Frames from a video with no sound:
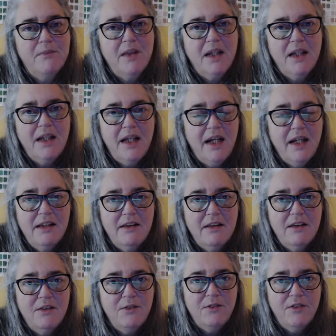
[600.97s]
that you had
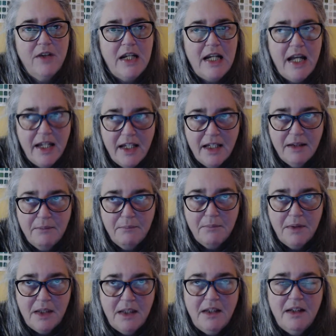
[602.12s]
to rehem,
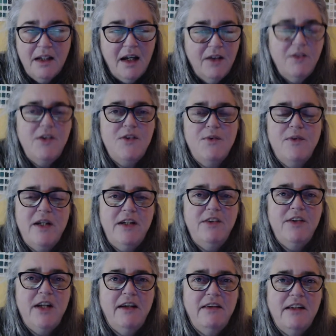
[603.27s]
I always wondered
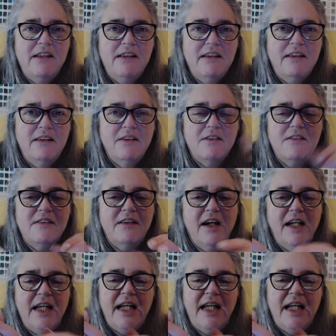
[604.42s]
how they did those tiny